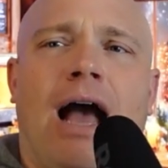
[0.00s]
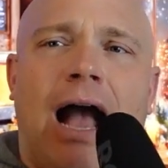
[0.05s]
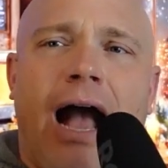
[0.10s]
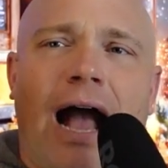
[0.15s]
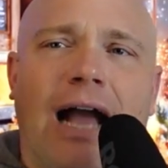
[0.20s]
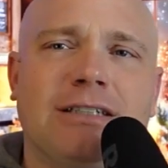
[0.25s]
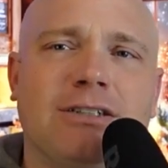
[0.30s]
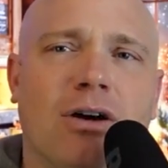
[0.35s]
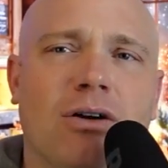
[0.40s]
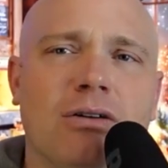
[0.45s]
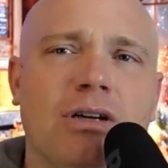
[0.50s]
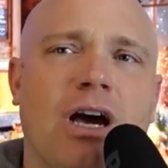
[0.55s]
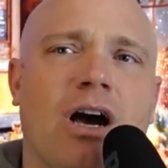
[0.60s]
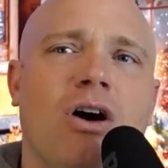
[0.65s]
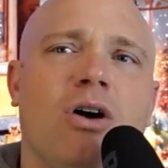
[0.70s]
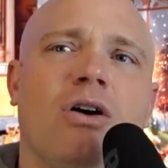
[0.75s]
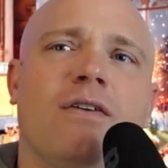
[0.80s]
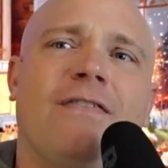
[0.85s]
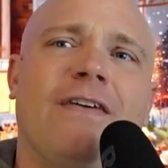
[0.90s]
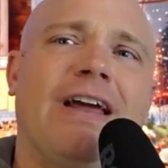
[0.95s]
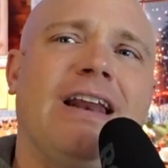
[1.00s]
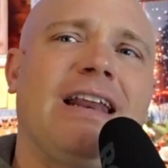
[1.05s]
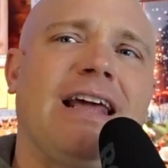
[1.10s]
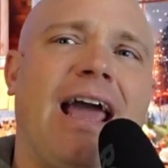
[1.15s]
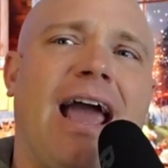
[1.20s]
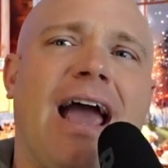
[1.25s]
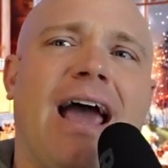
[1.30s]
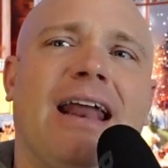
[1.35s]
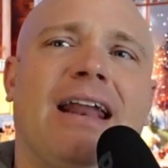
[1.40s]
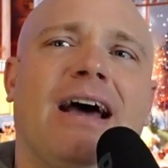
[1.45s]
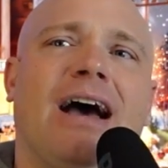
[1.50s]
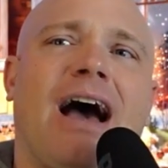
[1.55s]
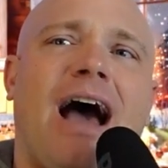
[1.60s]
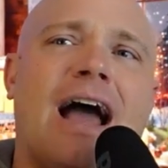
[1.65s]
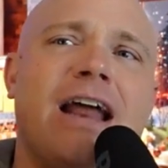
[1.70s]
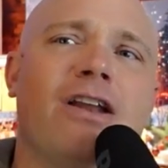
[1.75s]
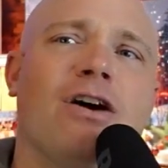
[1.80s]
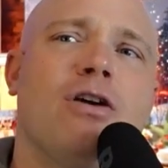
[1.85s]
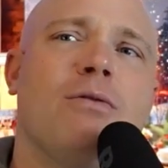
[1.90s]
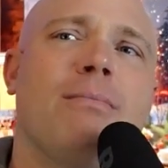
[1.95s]
I don't know if Indiana,
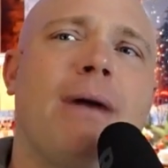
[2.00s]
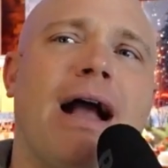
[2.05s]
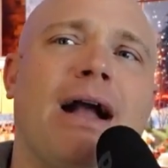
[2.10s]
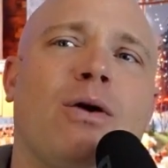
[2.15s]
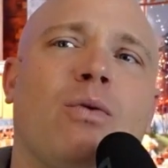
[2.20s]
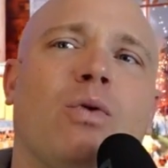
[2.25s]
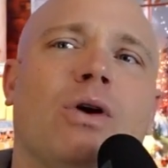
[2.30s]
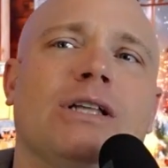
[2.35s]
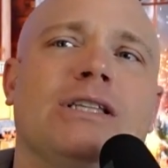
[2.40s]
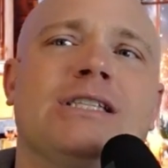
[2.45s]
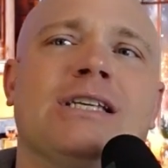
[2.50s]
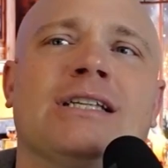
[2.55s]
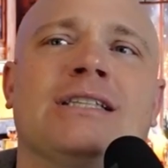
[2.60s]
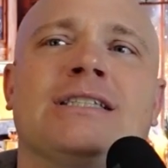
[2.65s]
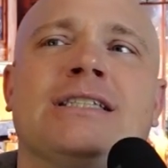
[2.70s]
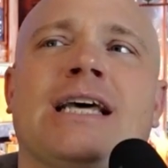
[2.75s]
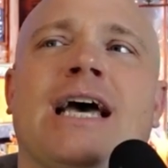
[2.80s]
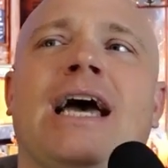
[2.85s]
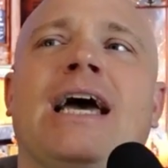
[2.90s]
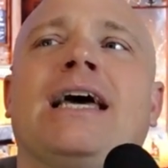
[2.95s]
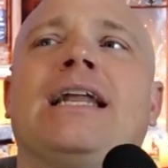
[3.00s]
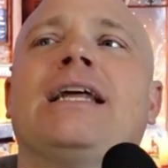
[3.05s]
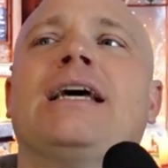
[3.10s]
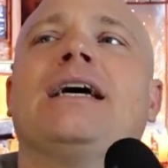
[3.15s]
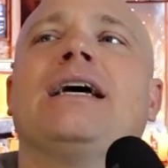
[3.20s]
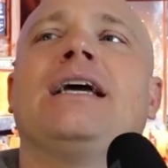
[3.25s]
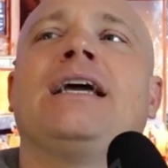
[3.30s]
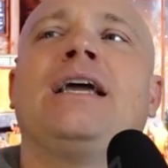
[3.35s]
I know Mike Woodson said